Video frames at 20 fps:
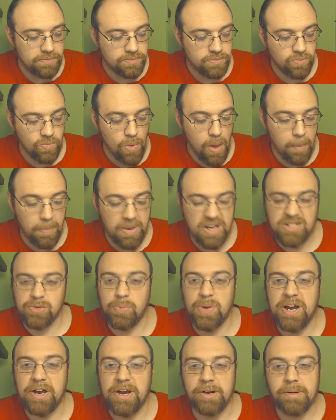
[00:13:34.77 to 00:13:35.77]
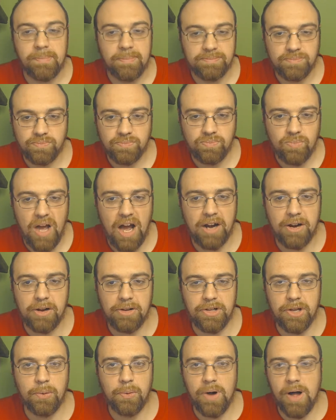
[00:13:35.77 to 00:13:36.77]
But it's weird. I don't
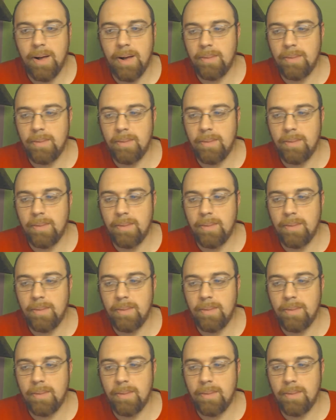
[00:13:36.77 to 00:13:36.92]
know what...